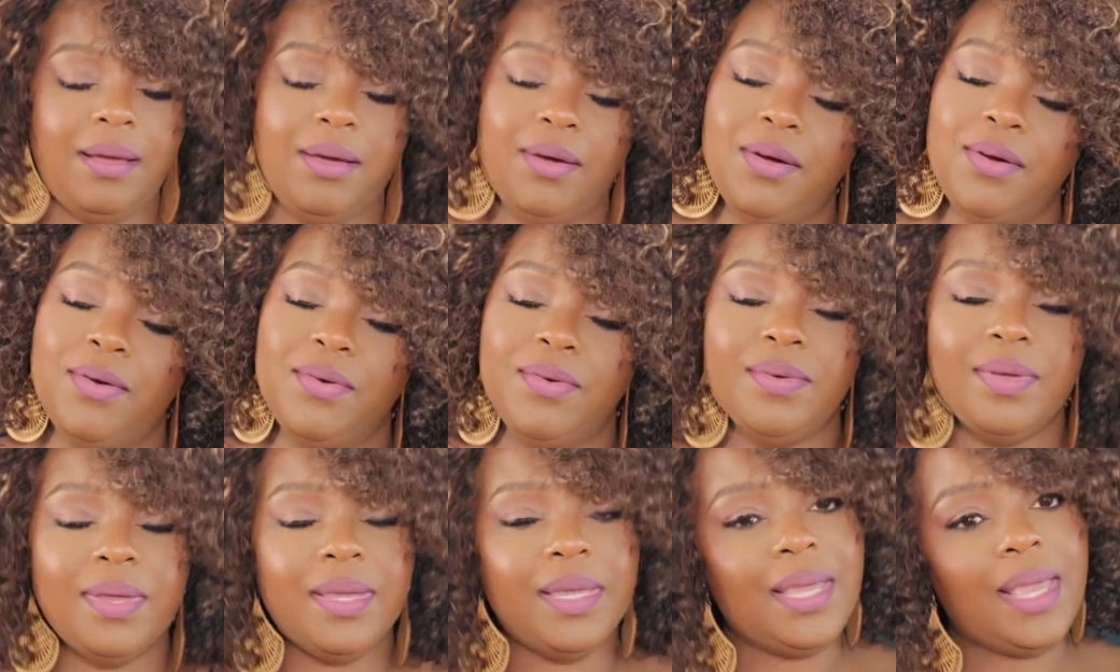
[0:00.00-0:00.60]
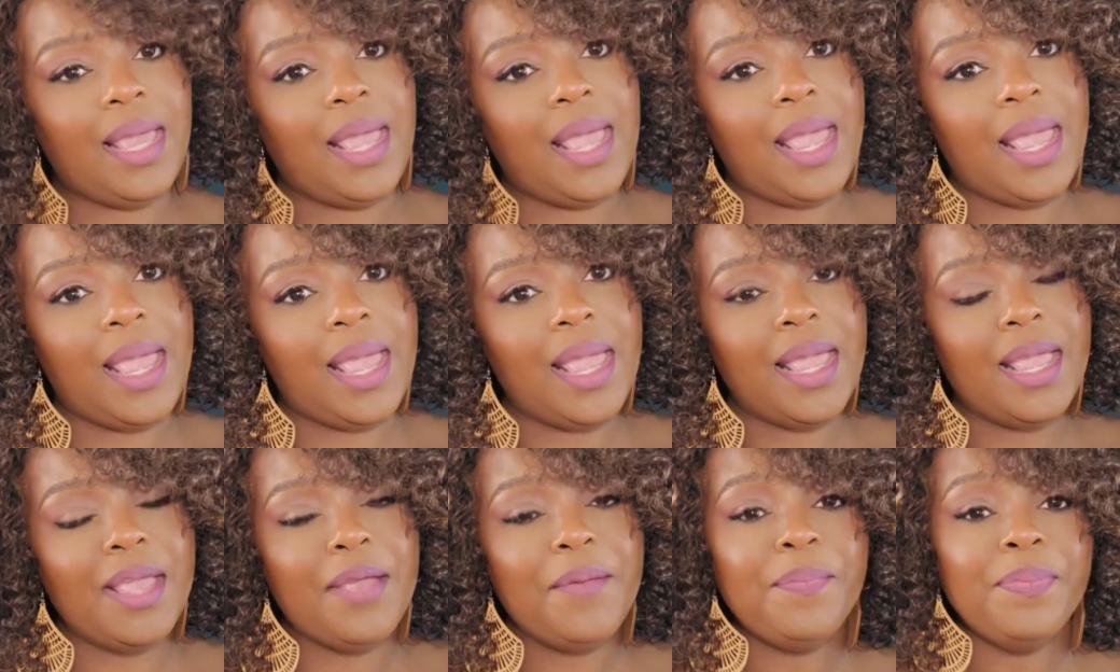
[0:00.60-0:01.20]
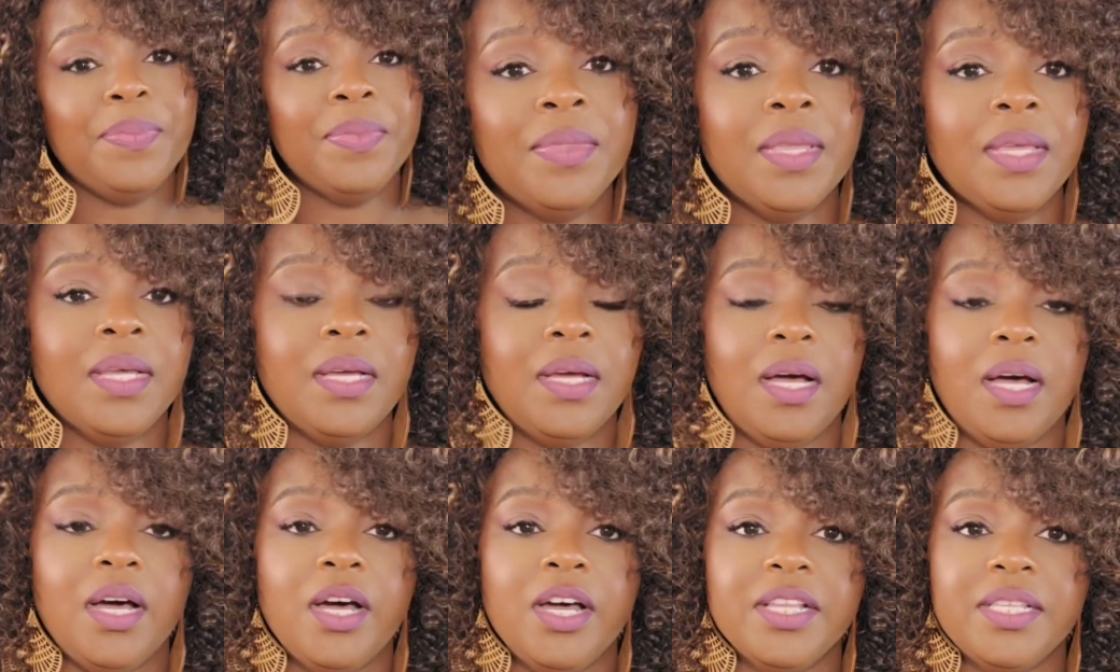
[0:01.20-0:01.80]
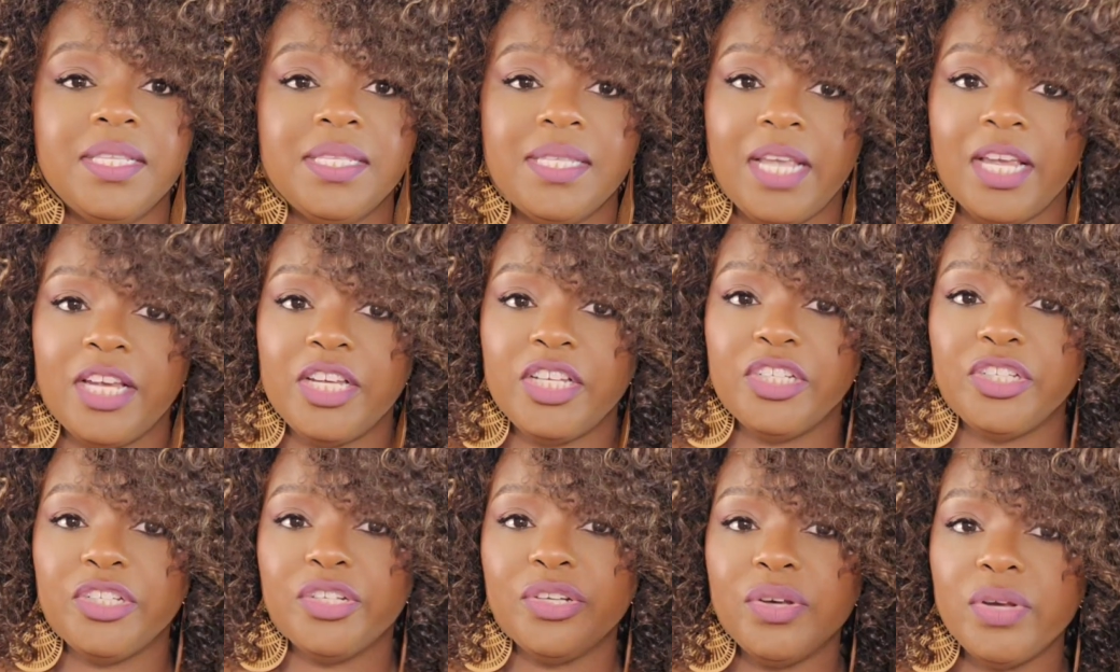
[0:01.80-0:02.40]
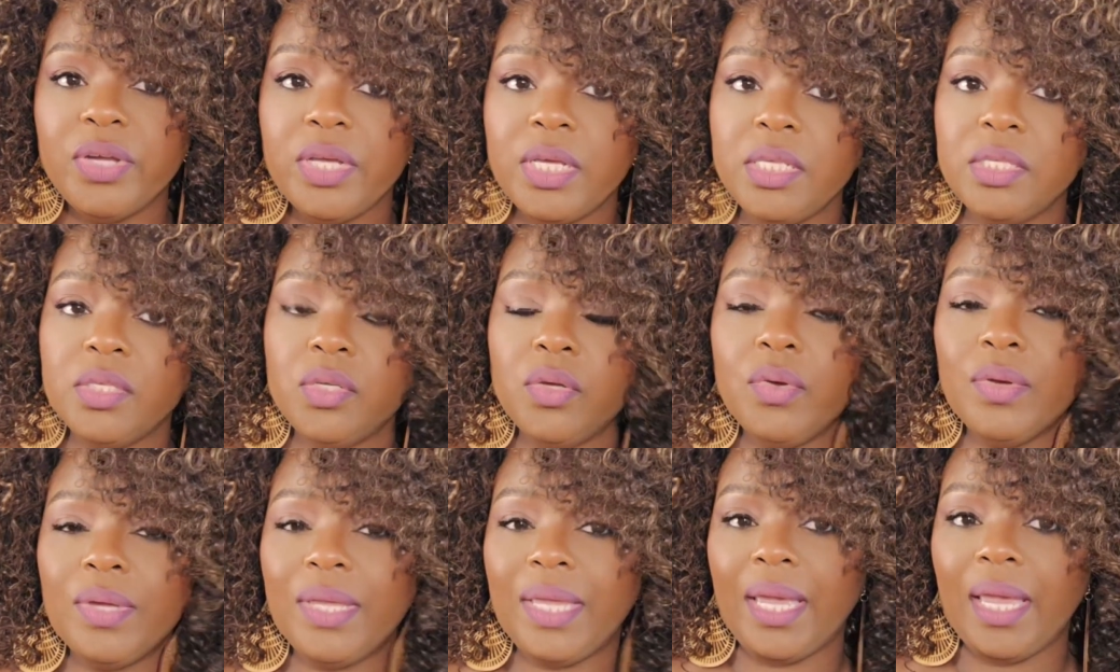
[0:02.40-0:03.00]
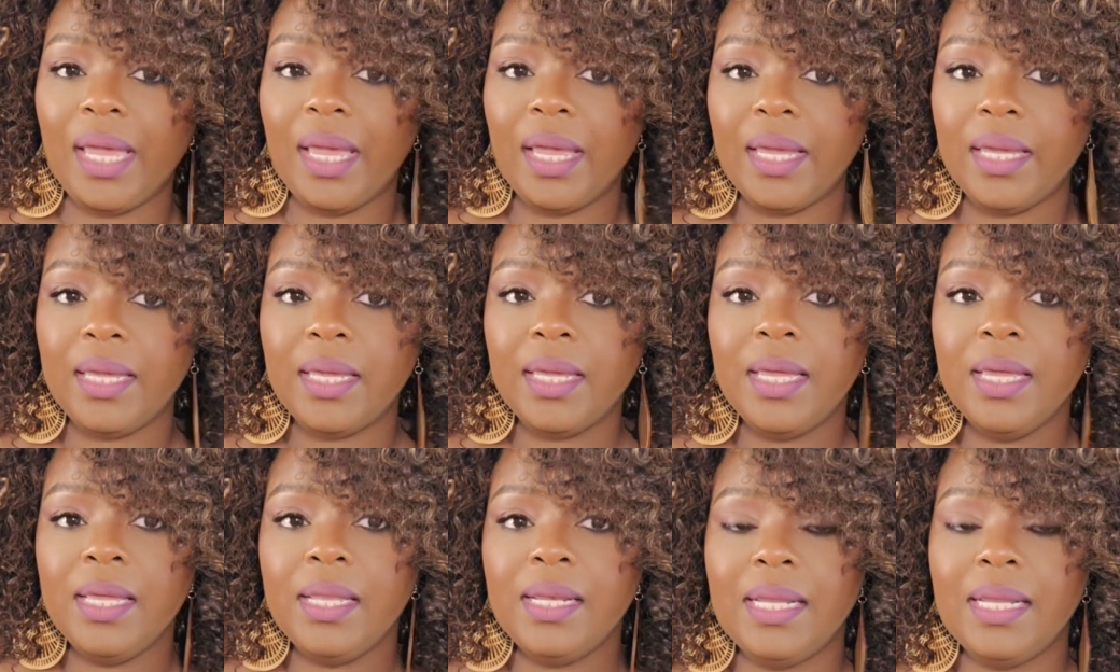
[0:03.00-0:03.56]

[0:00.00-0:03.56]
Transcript: Okay. Her texture is okay.